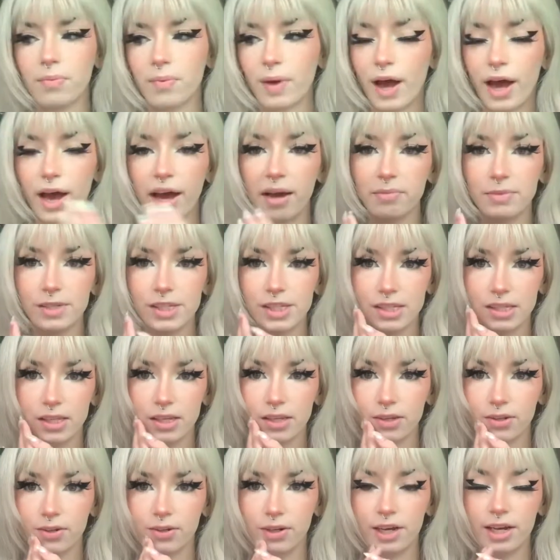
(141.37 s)
I'm a
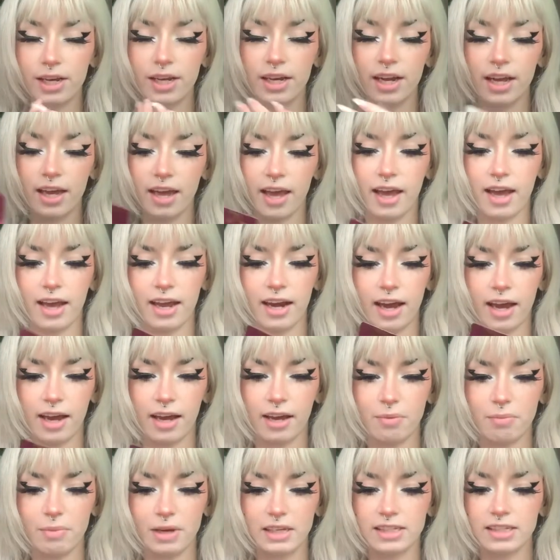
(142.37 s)
Slytherin, and I
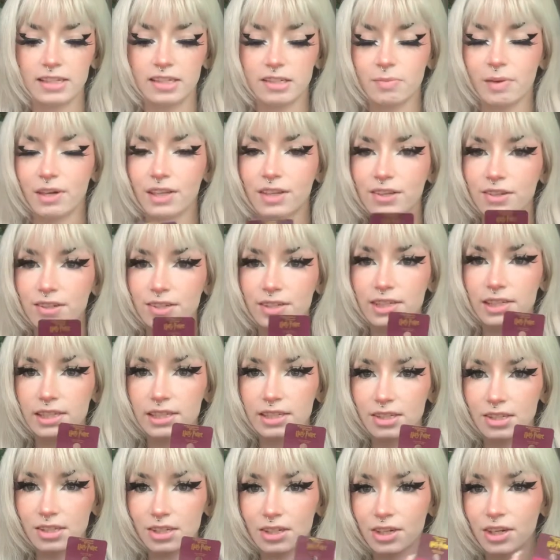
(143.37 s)
messaged my little
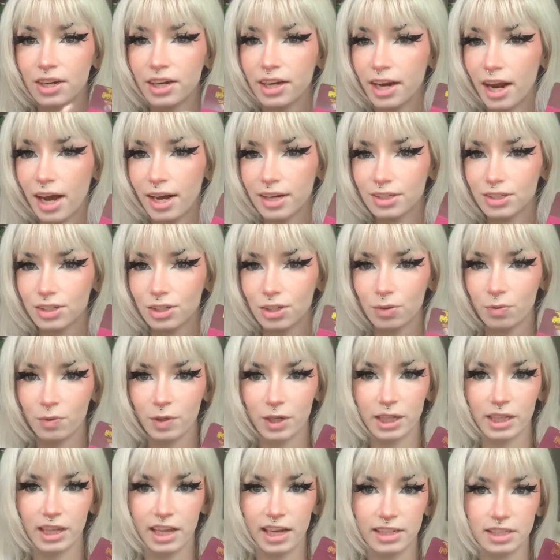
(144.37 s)
sister and asked her
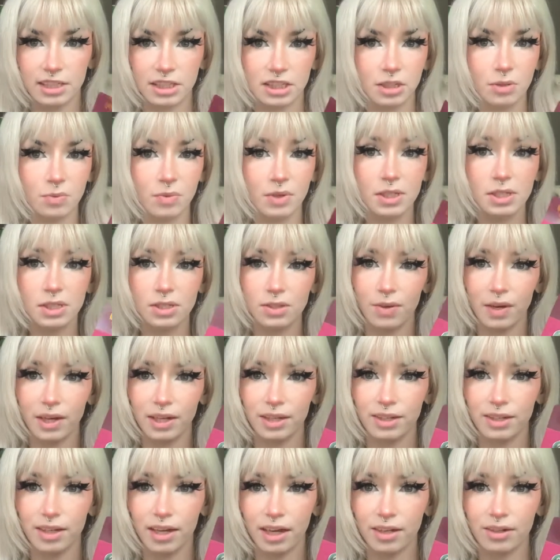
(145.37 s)
what class she was so I
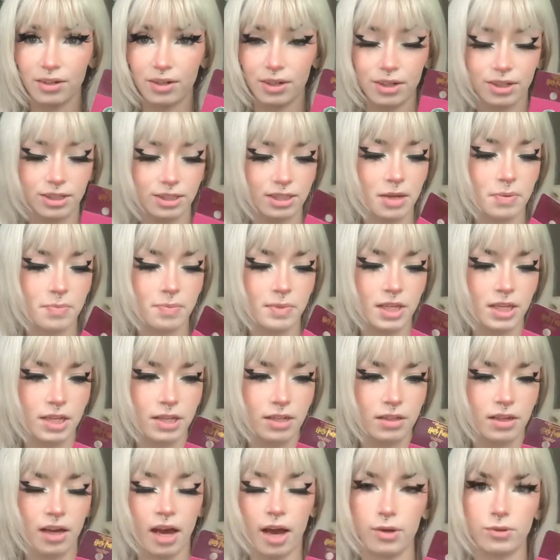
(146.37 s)
could get her
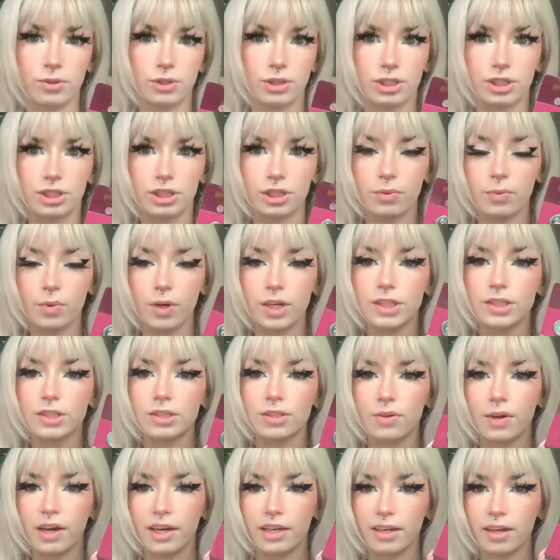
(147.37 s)
something, how she was
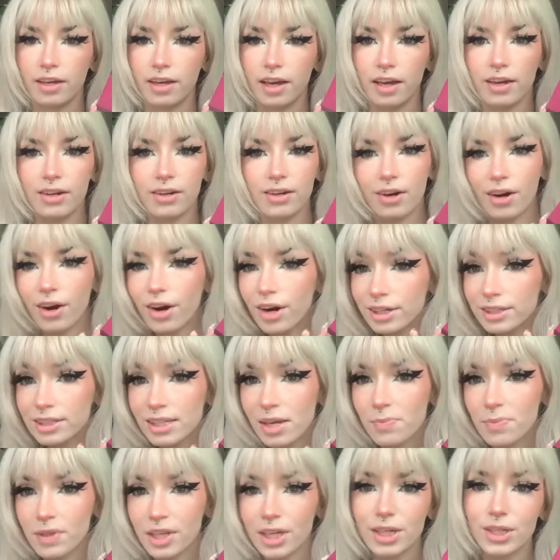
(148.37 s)
so I could get her
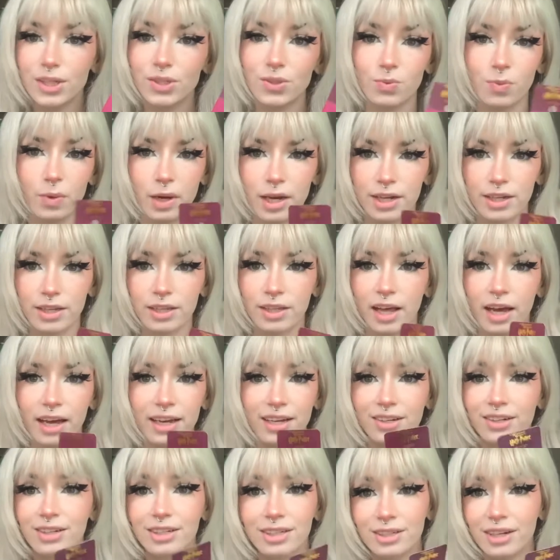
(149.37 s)
something as well. I
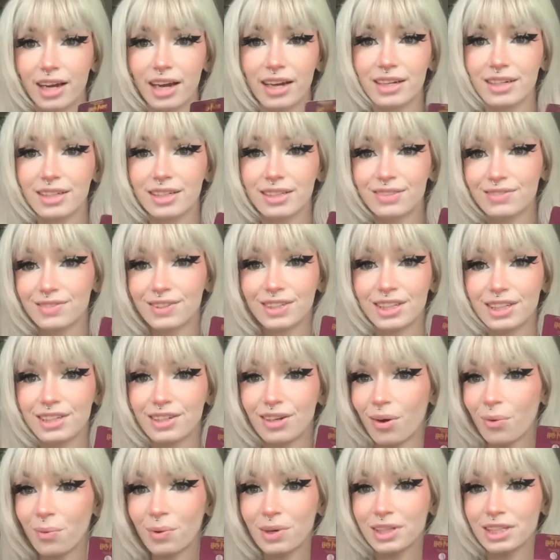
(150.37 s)
didn't really
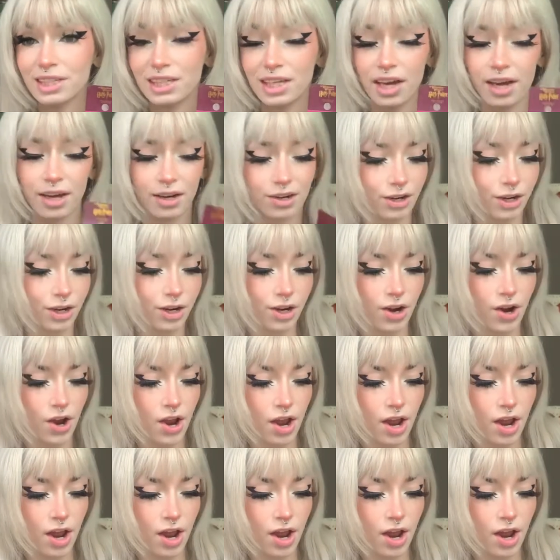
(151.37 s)
know what to get her.